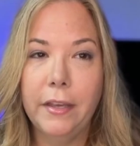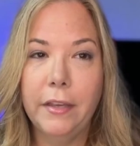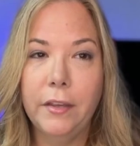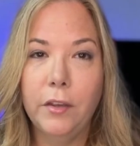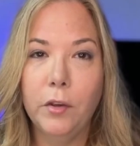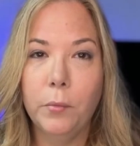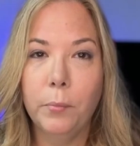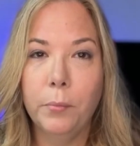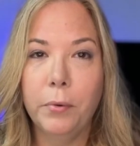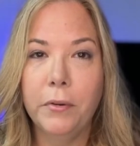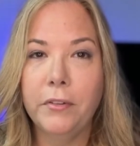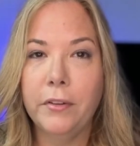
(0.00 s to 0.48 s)

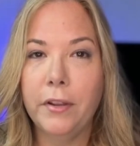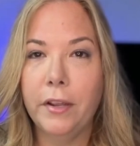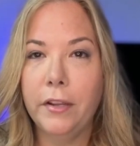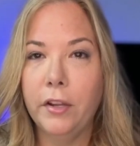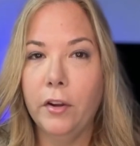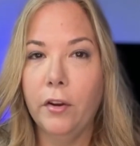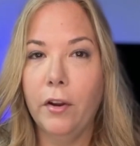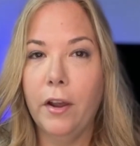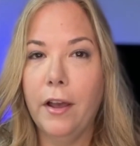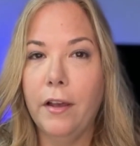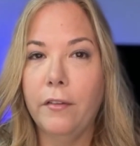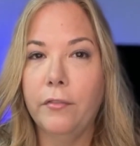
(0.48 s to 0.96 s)
you'll present
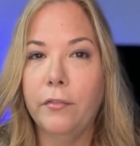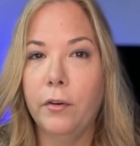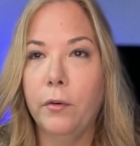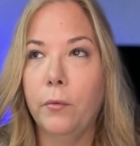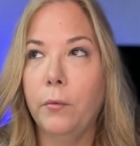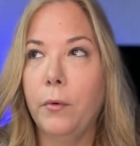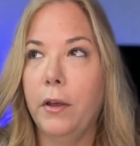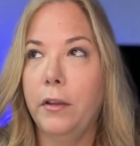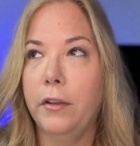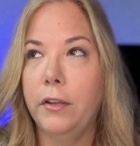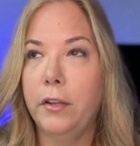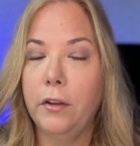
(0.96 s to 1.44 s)
your offer,
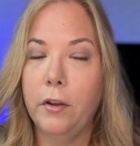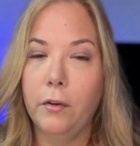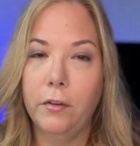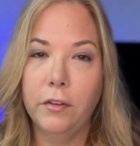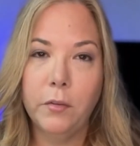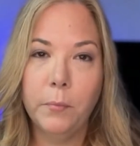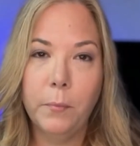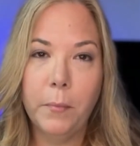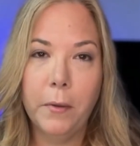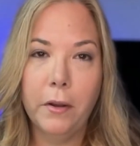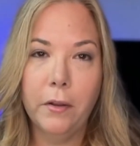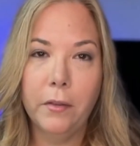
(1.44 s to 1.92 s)
well, you know,
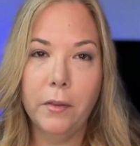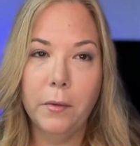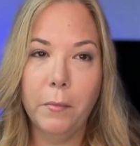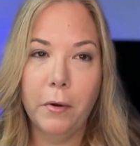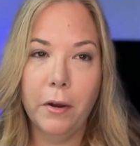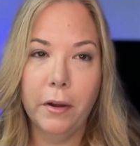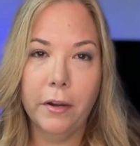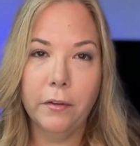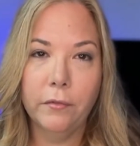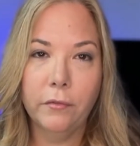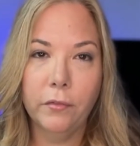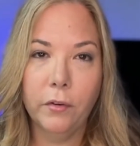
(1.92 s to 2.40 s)
it's been on the
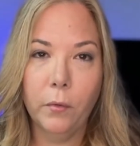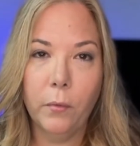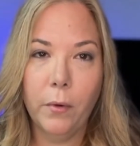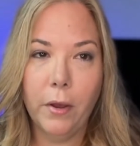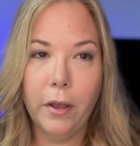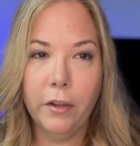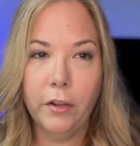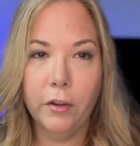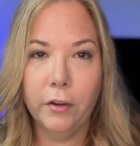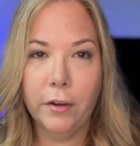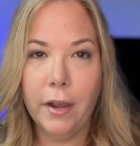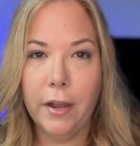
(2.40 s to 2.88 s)
market for a
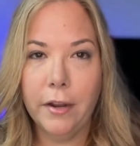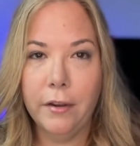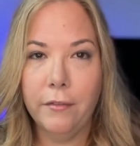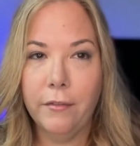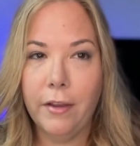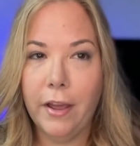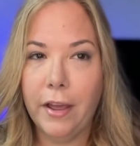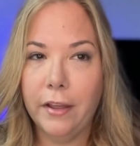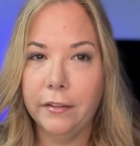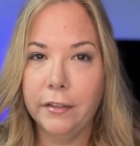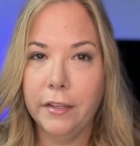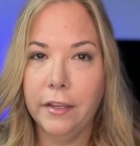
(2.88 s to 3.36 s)
while, you're kind of
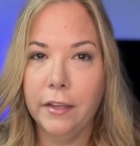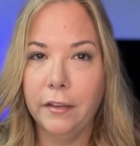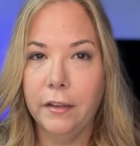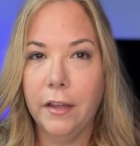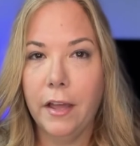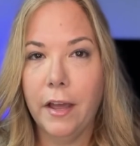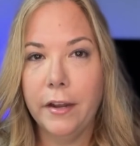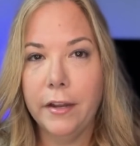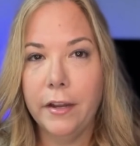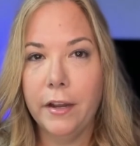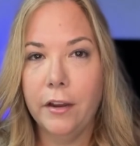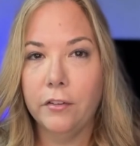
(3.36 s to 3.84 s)
asking a
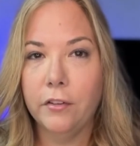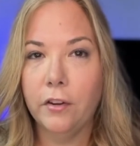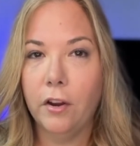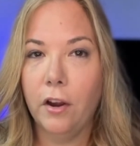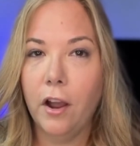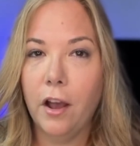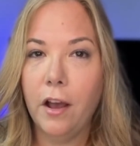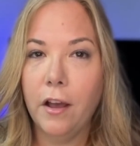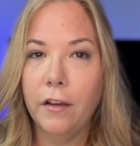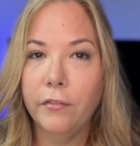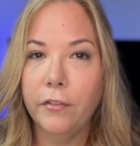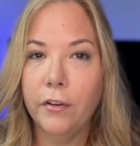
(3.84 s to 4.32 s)
lot, here's our
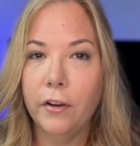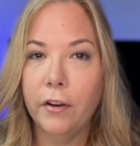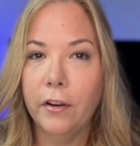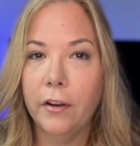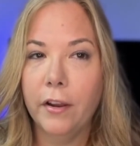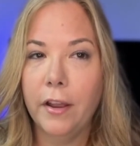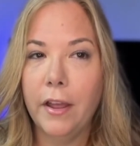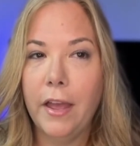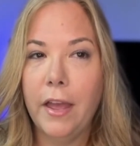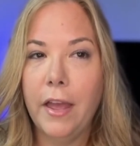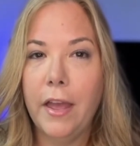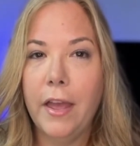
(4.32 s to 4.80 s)

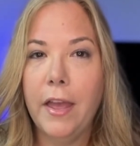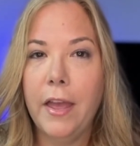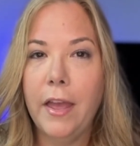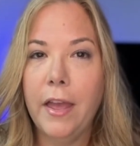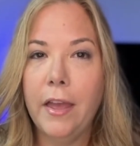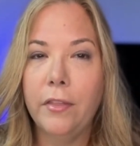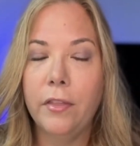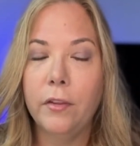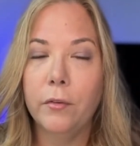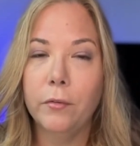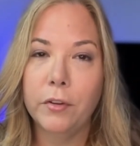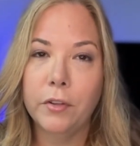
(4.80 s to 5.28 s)
offer.
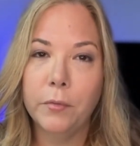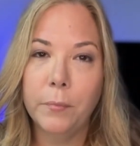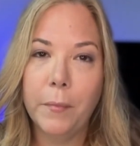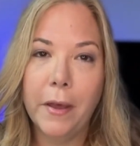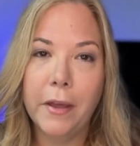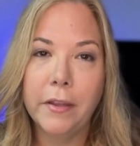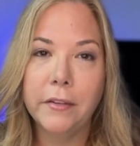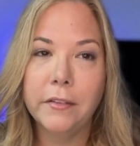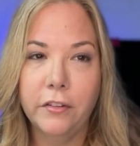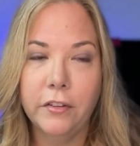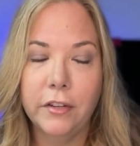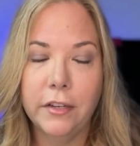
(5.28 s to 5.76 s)
And the
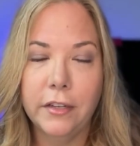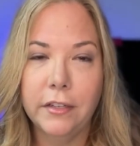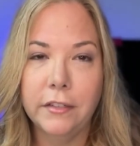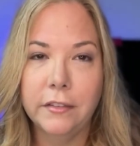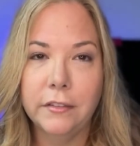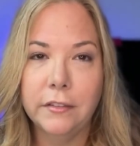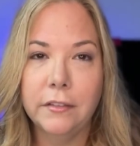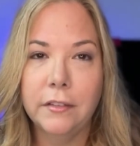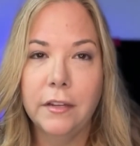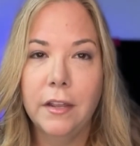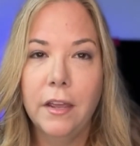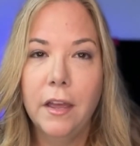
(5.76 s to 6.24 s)
response
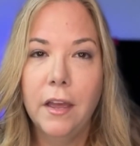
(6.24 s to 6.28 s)
is,